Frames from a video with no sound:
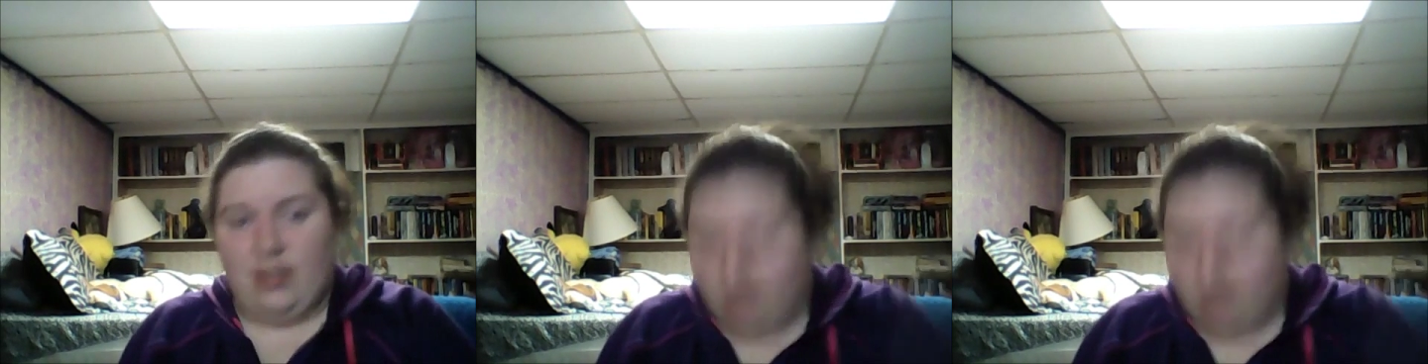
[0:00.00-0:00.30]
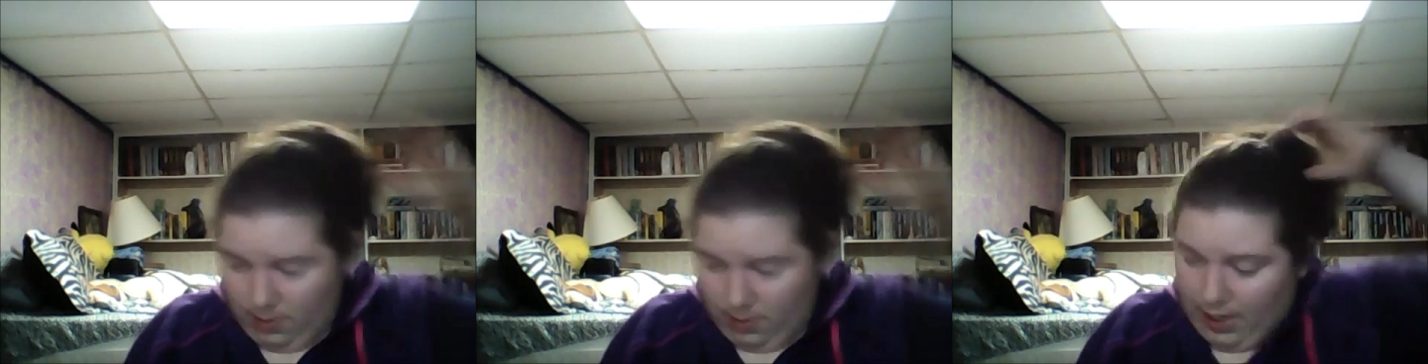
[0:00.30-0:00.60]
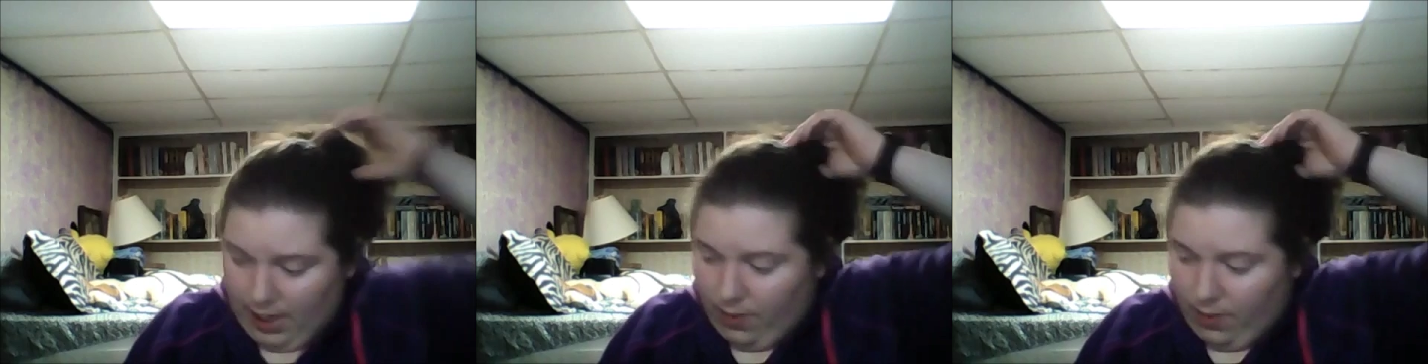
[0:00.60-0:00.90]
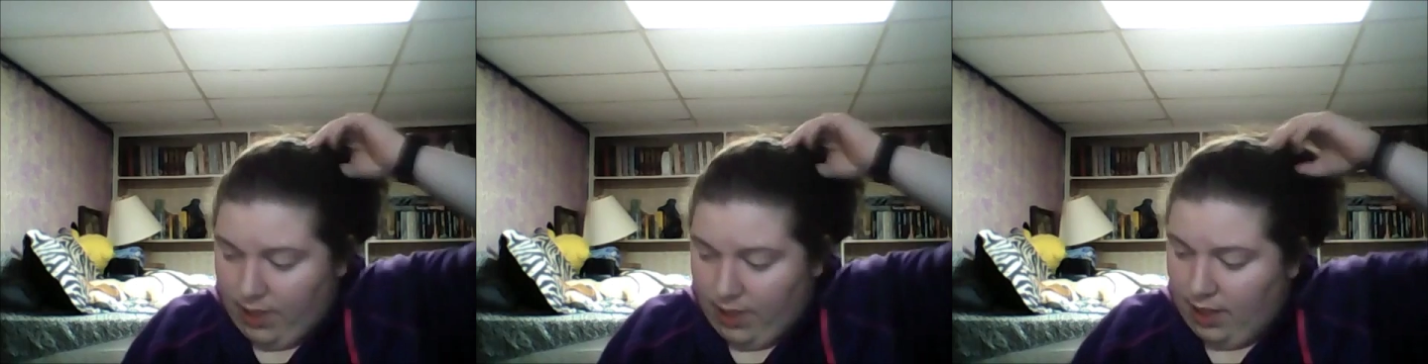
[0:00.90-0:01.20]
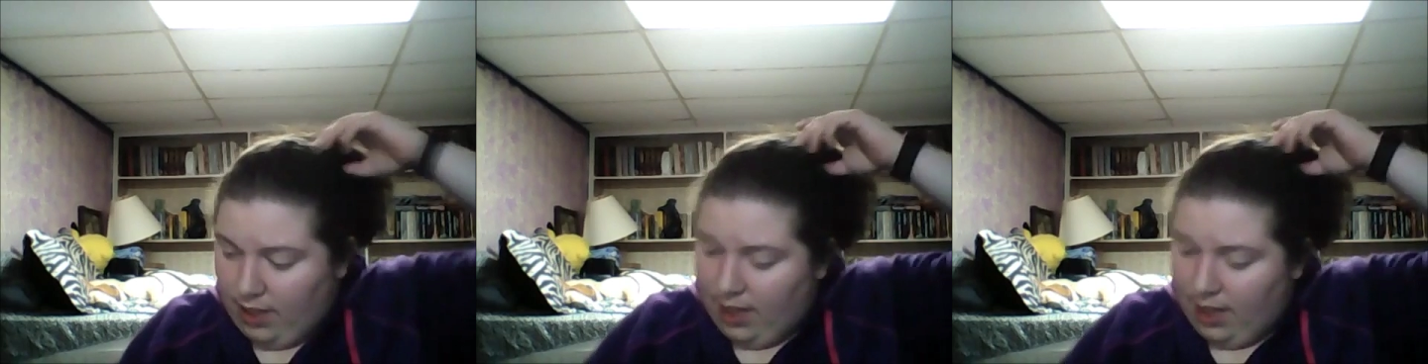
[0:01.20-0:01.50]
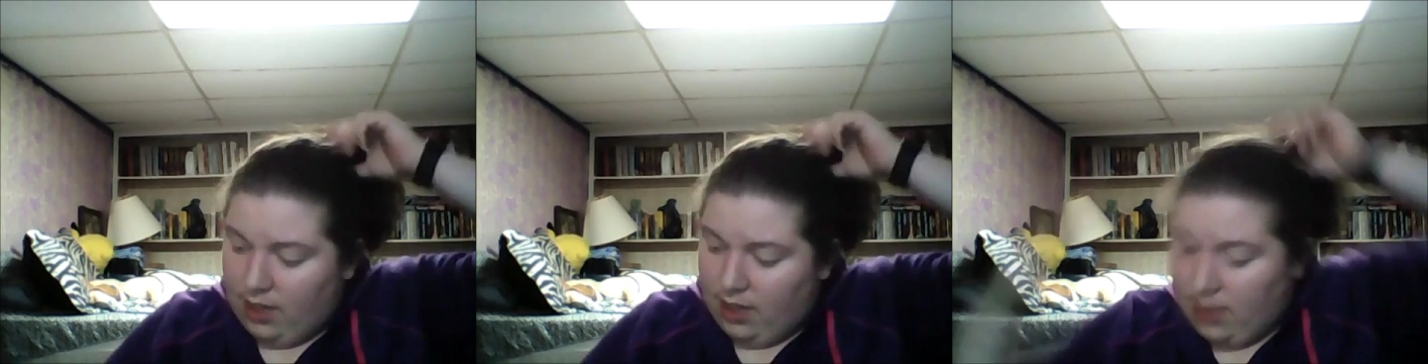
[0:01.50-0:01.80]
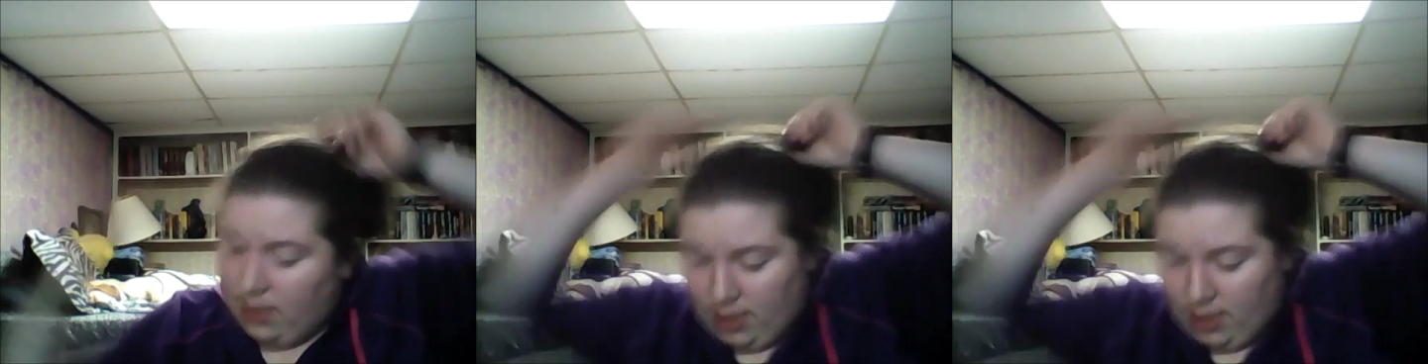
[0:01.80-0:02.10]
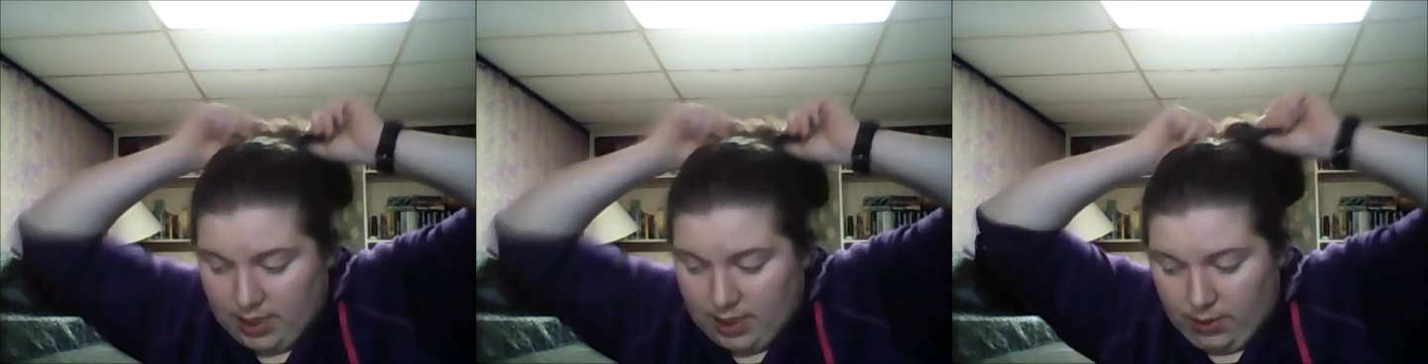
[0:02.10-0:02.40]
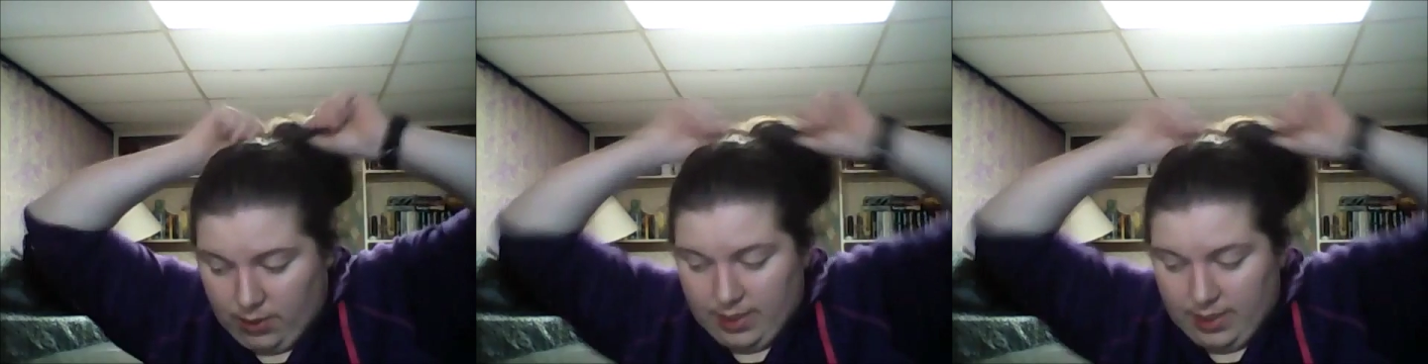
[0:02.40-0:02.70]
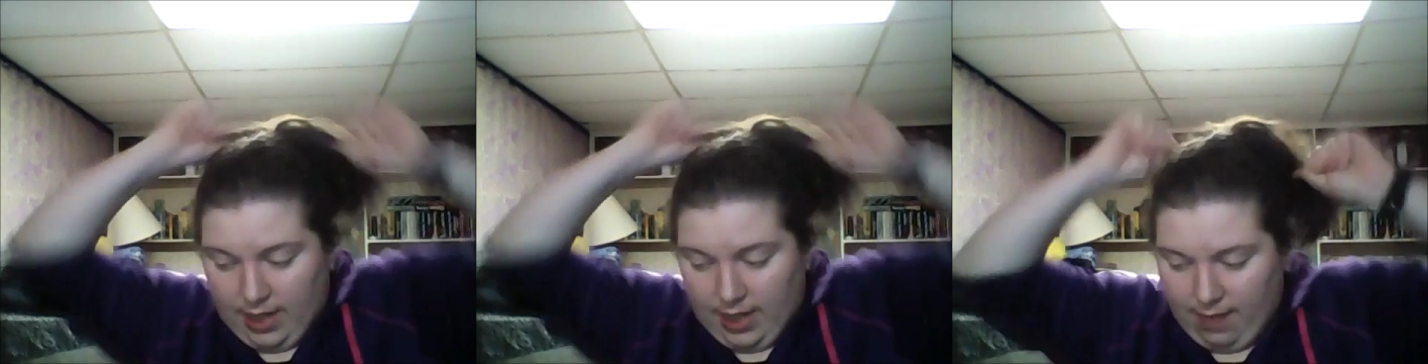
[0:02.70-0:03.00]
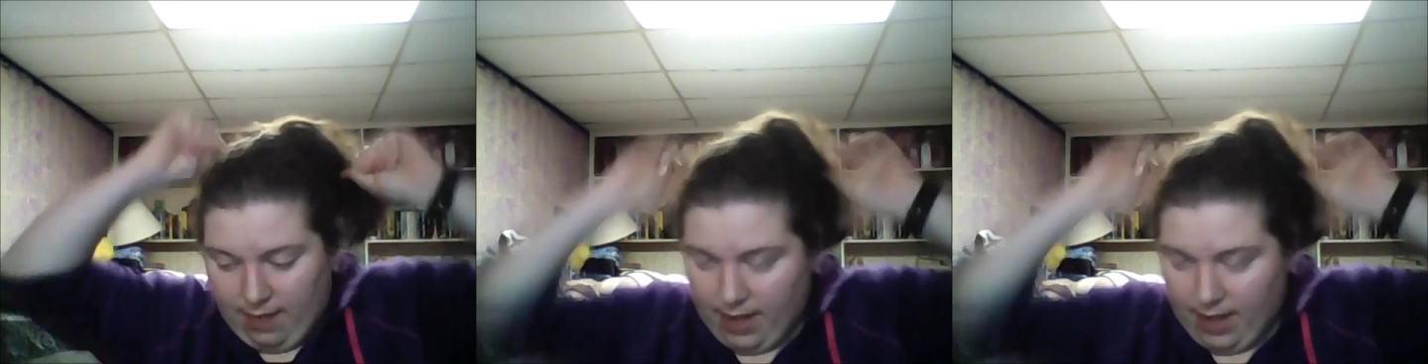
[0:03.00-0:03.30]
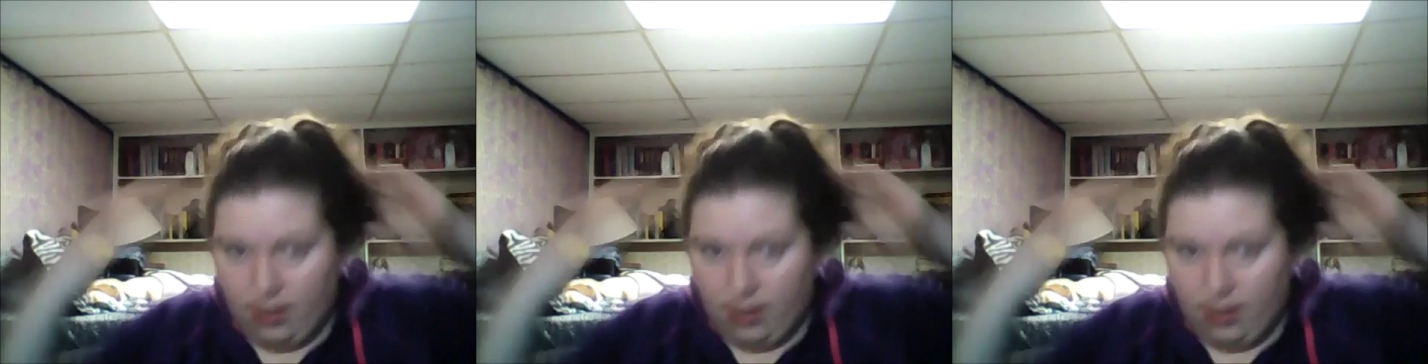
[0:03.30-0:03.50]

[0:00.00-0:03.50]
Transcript: to begin with, and he is the reason that I met